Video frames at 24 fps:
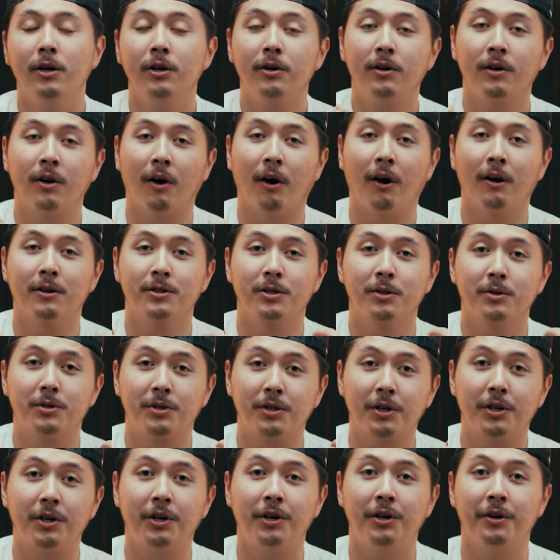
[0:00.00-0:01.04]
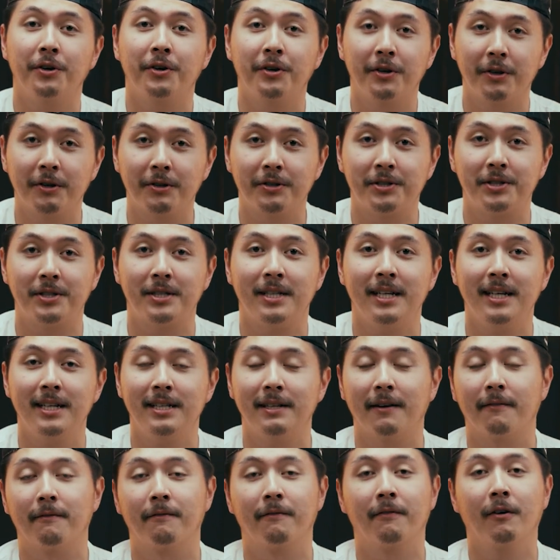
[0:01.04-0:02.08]
You can also secure your
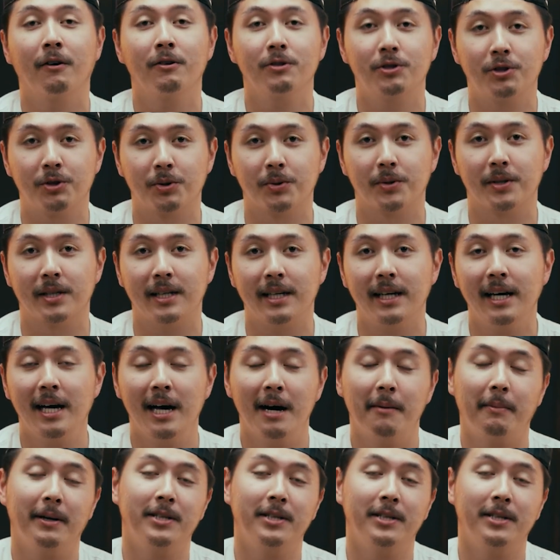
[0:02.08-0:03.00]
seat virtually